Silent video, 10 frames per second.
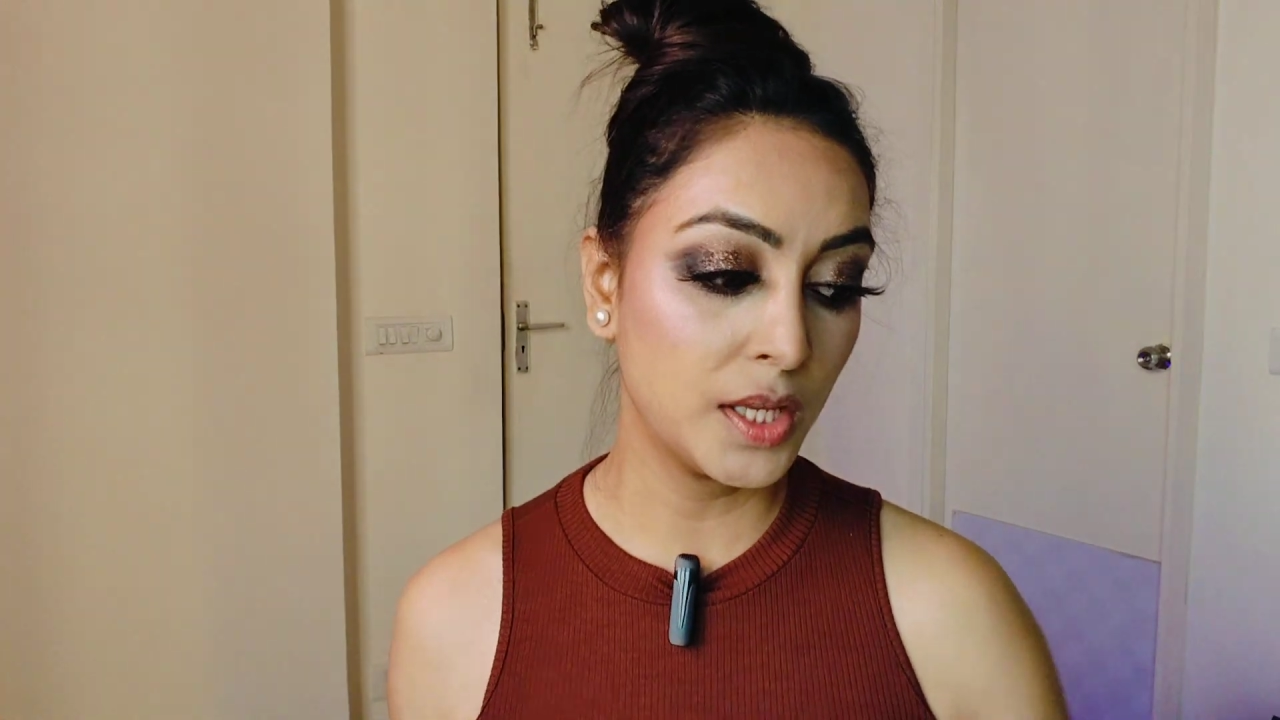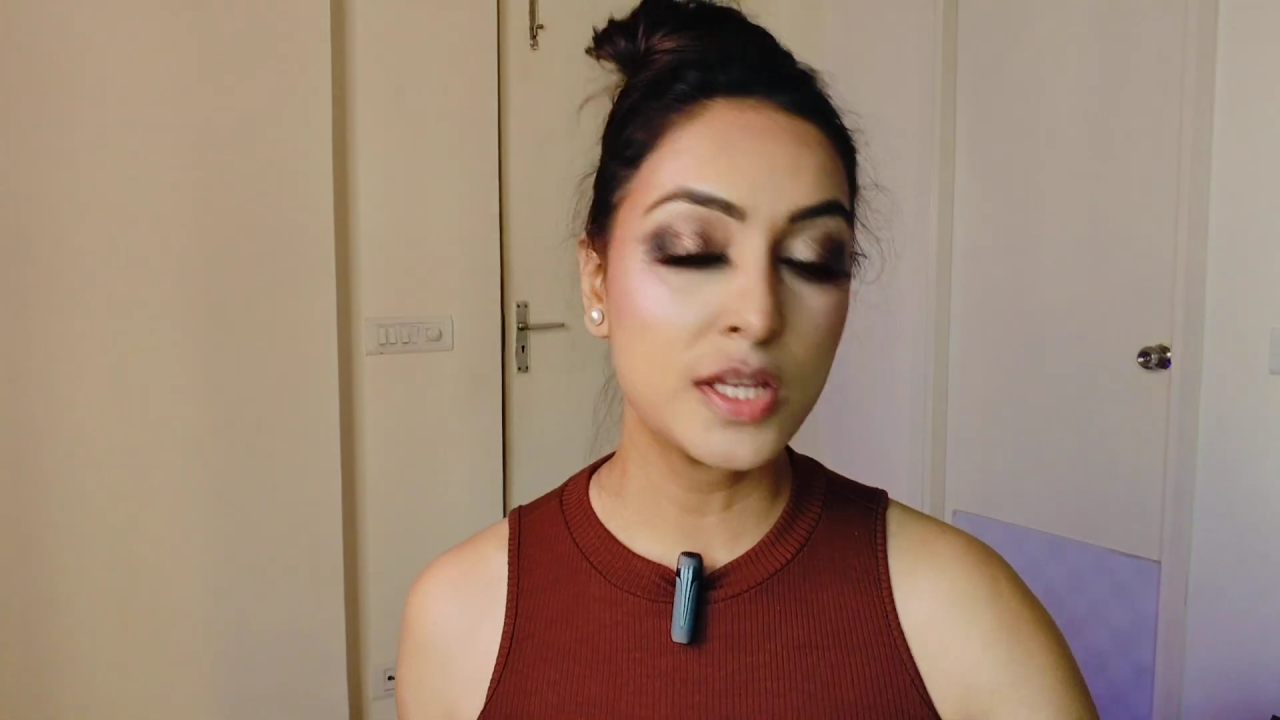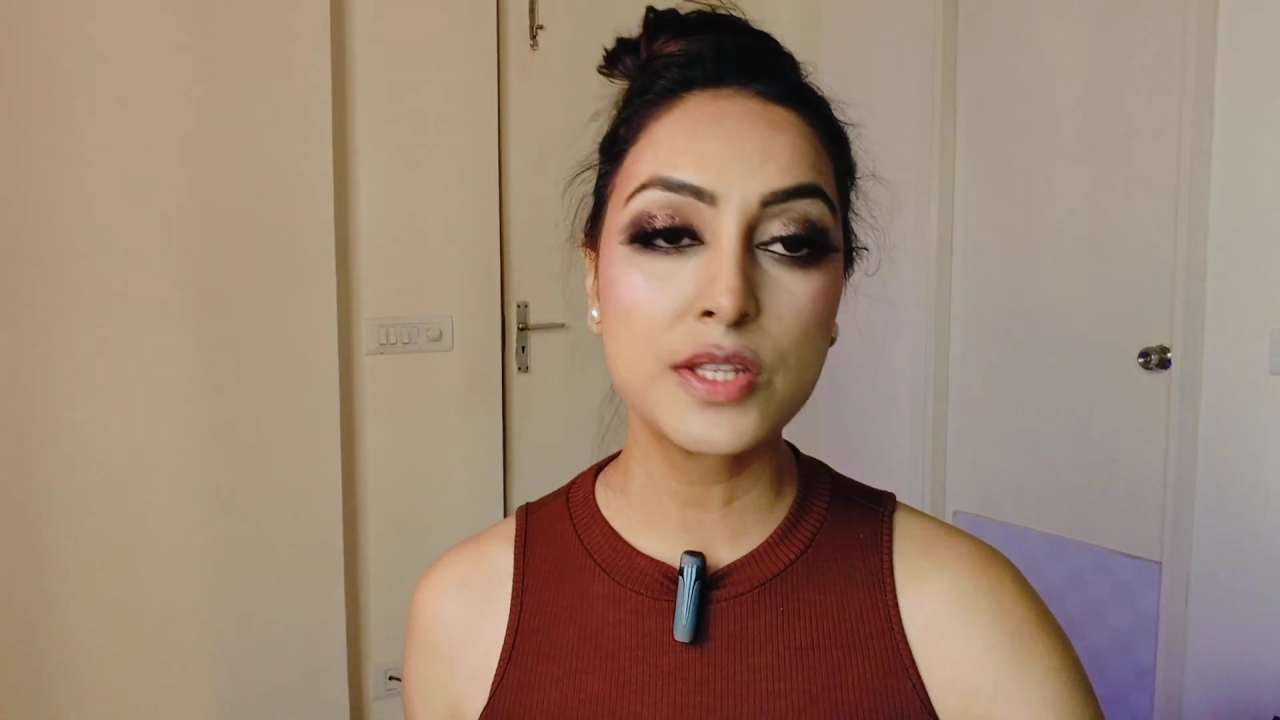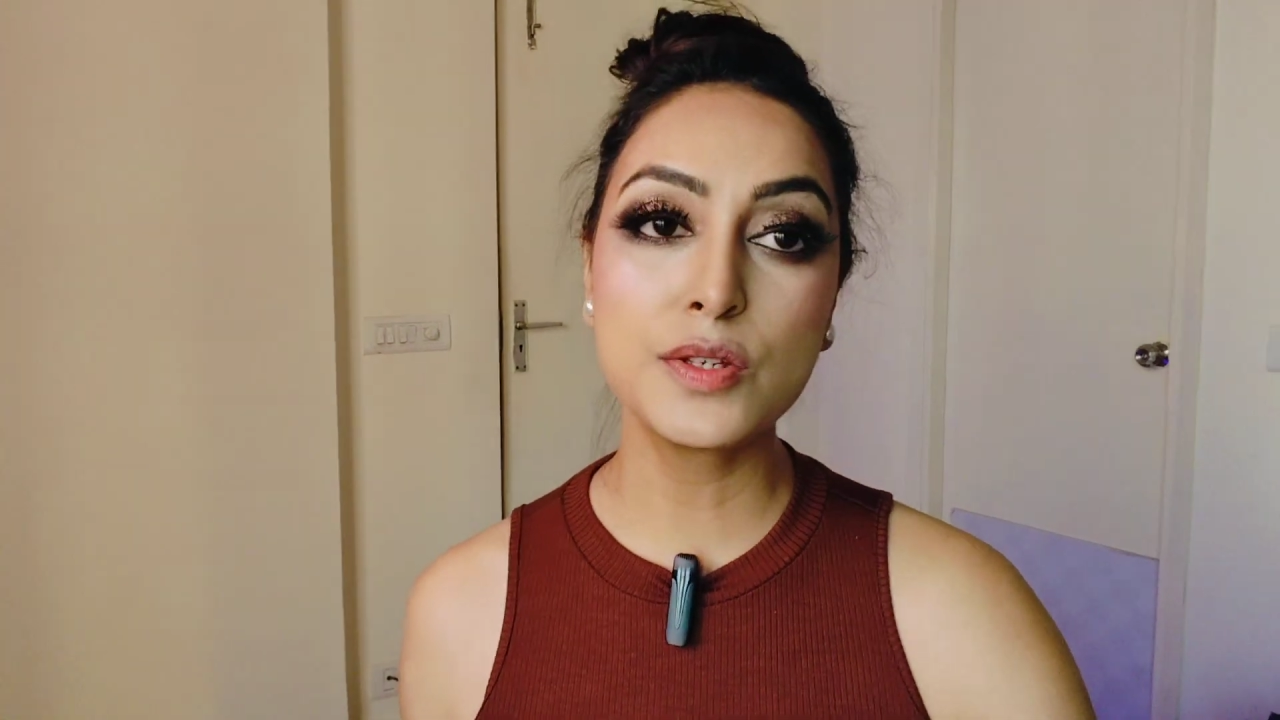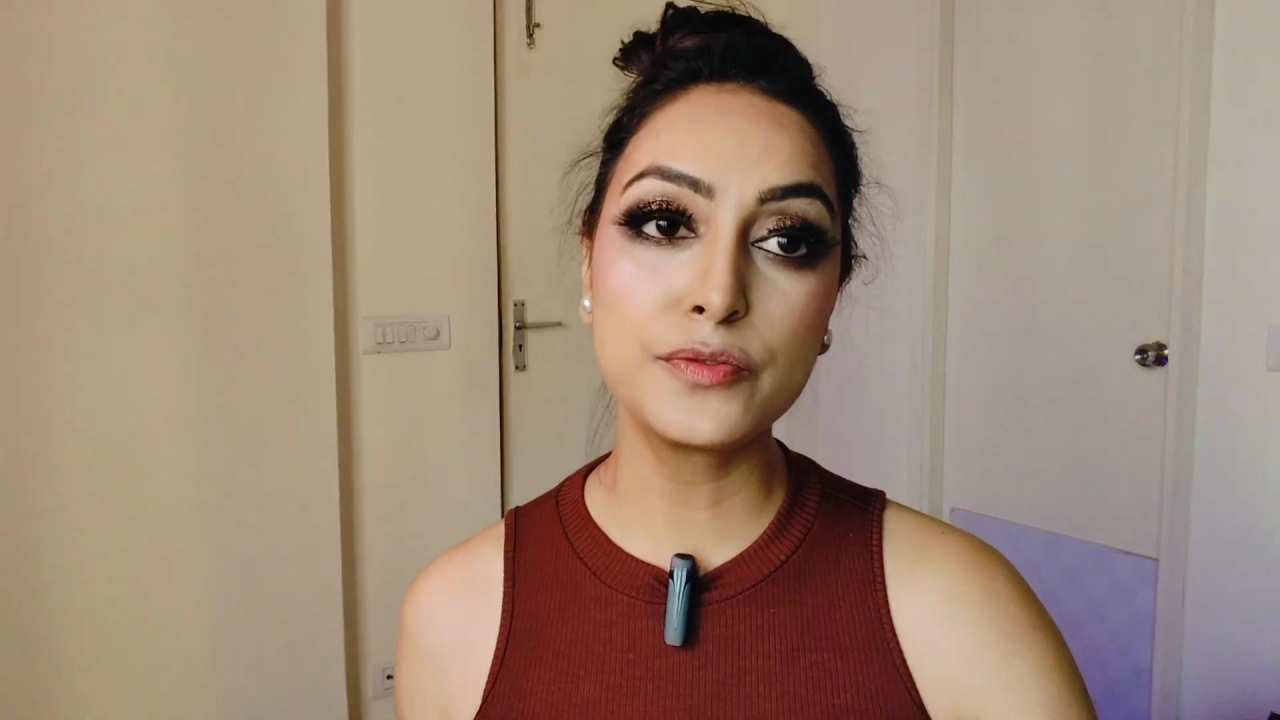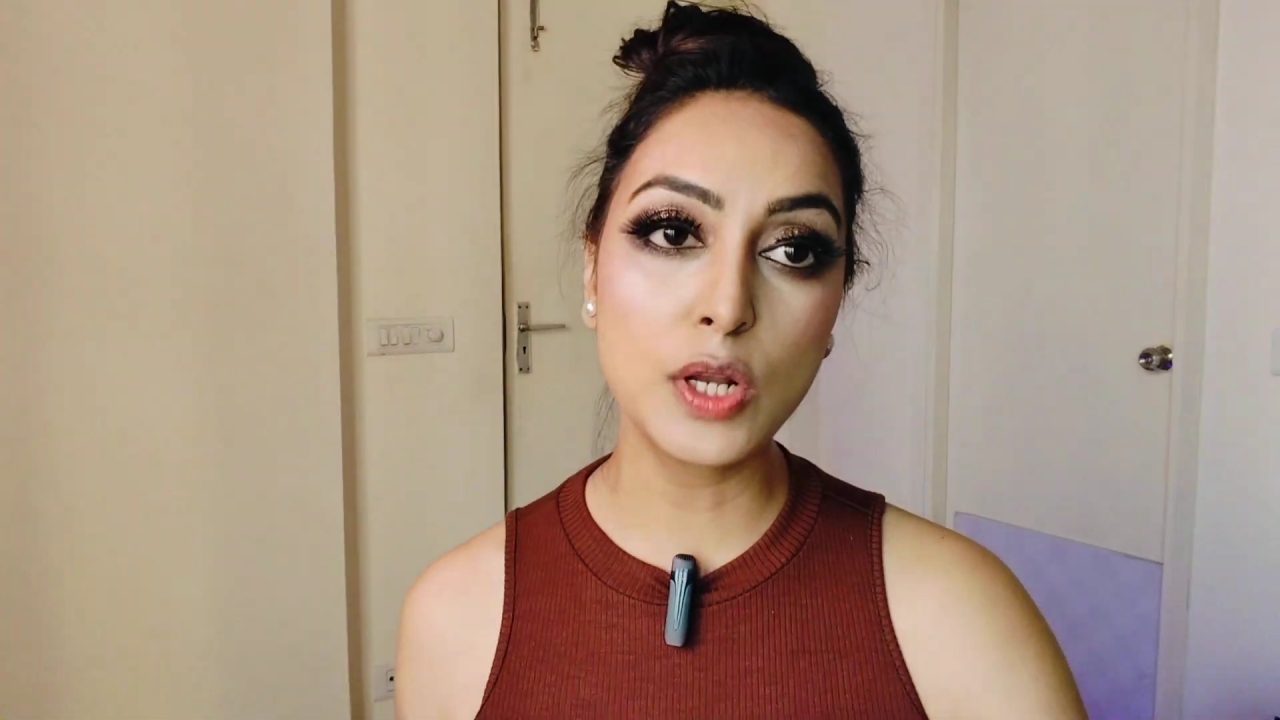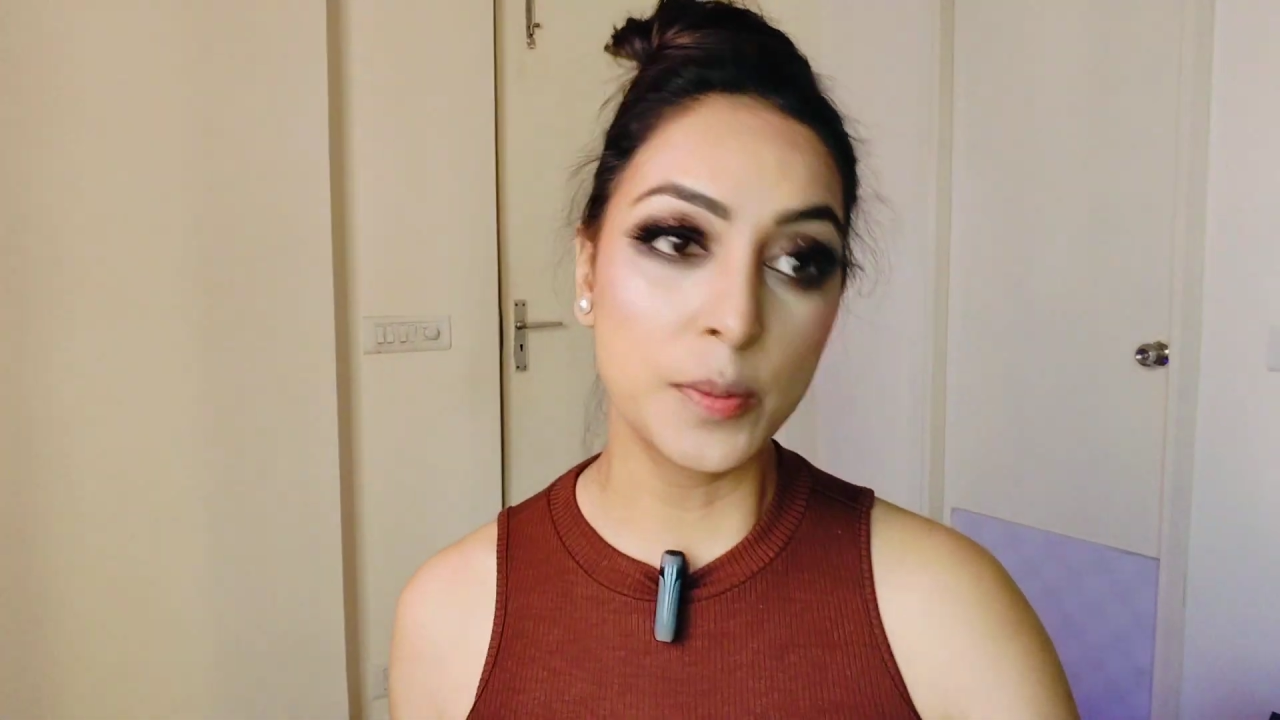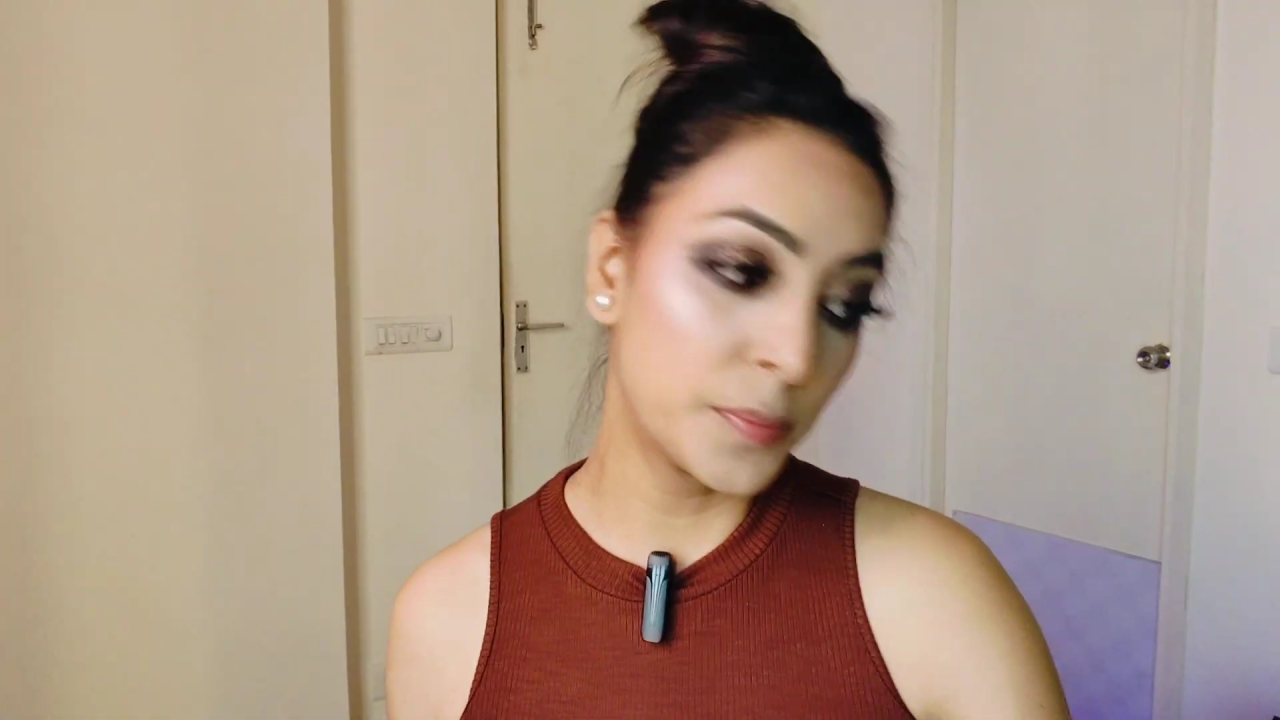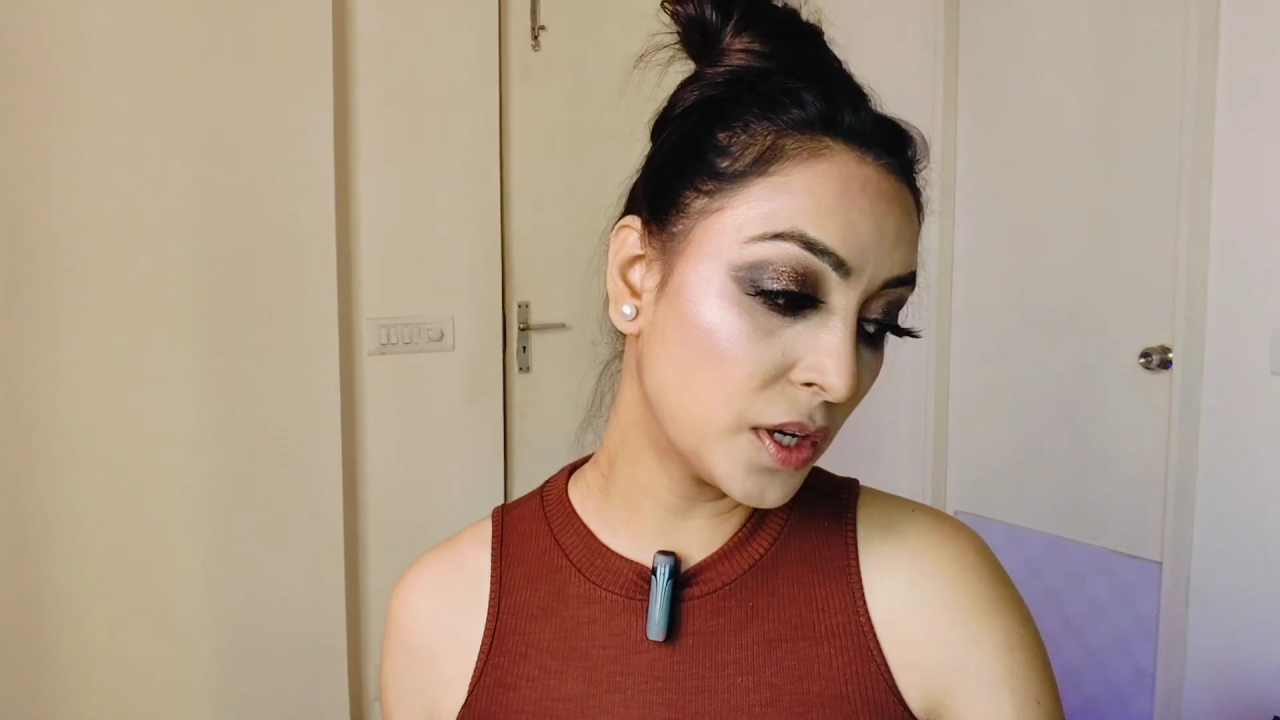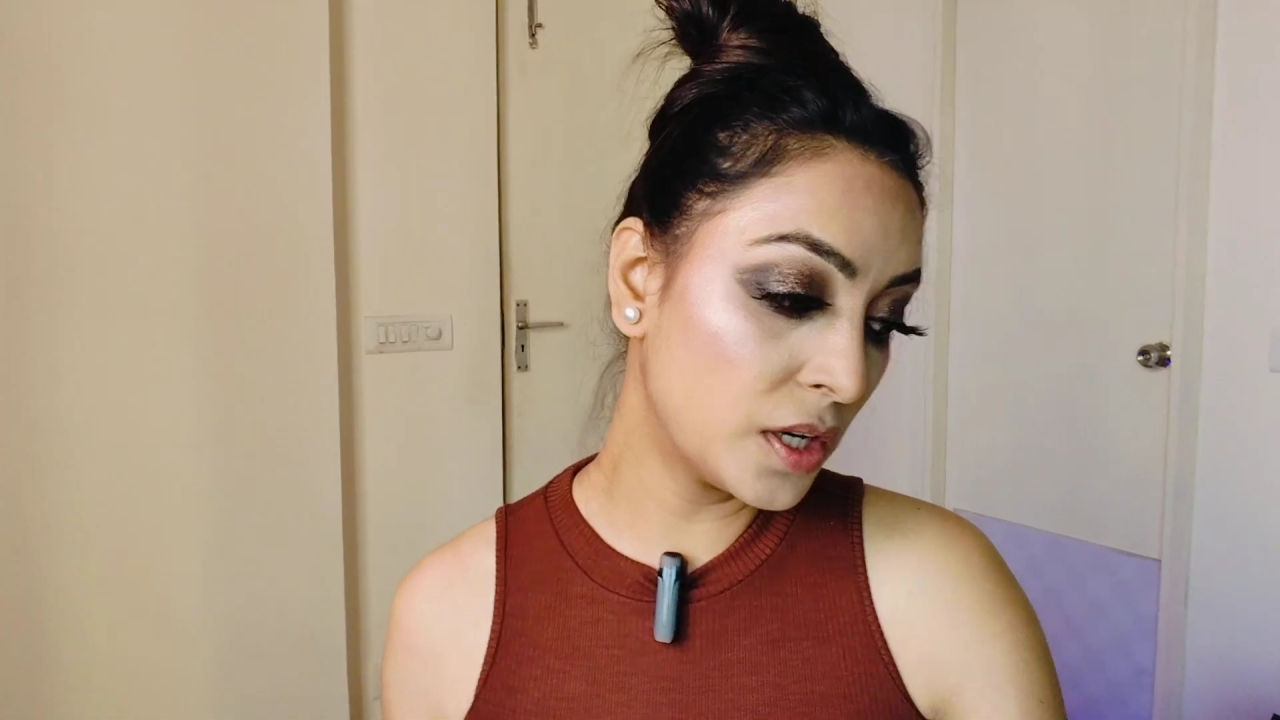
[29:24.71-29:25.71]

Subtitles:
So for lip color,